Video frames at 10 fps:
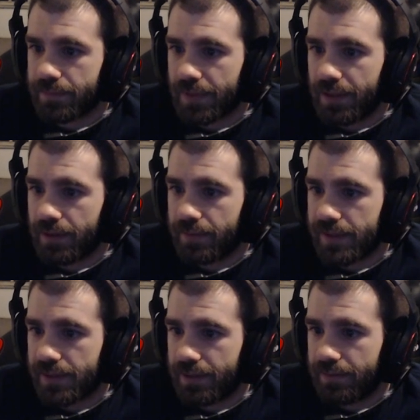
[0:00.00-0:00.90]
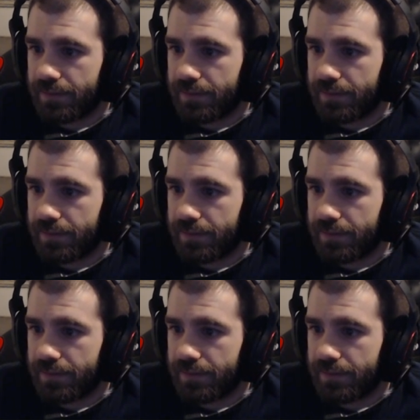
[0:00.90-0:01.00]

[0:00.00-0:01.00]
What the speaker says: Can I hear myself?